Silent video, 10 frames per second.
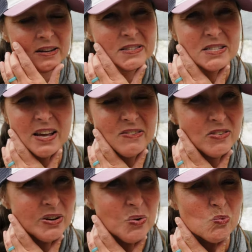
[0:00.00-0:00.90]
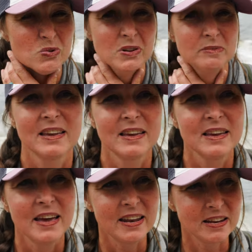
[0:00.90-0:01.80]
it's not very warm.
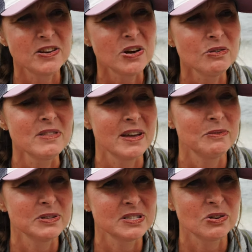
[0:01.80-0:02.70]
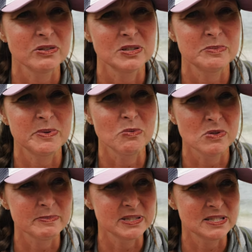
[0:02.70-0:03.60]
Had I known that it wasn't going to be
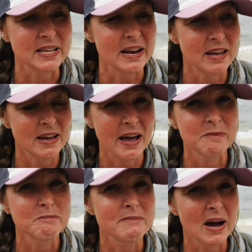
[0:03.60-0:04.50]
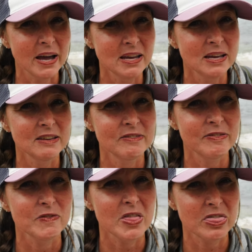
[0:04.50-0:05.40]
warm and sunny, I might
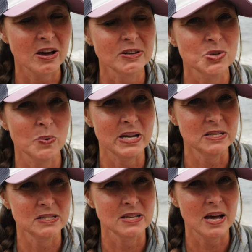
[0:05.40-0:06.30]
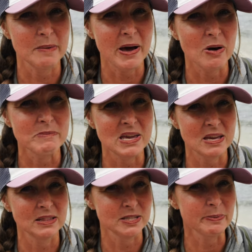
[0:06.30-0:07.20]
have thought twice about
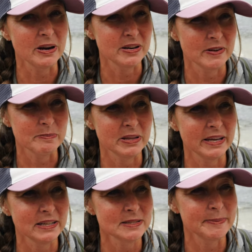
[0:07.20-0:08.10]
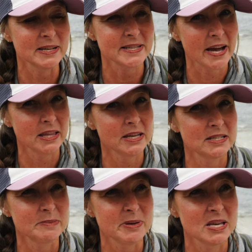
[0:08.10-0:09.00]
making this part of our plans because I
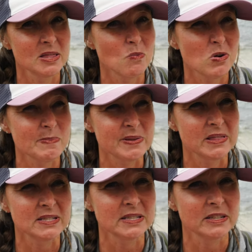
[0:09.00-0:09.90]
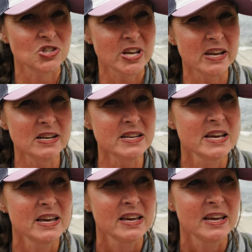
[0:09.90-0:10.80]
like to be in the warmth and the sunshine.
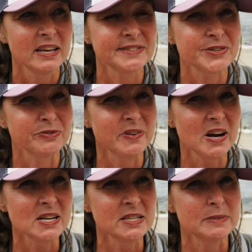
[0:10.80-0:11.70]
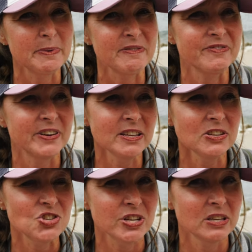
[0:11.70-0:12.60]
And so far, it's been
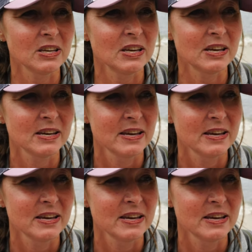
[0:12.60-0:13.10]
fairly chilly,